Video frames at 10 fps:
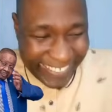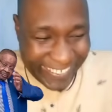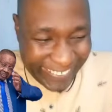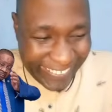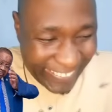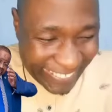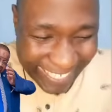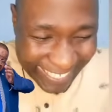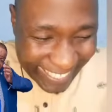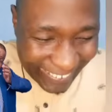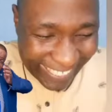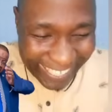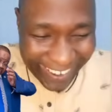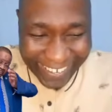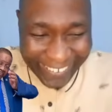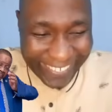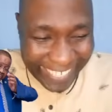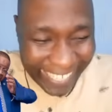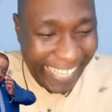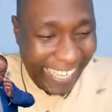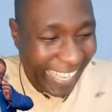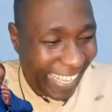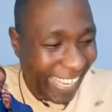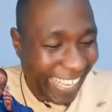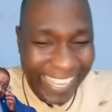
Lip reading: to say something. I'm laughing. Yeah.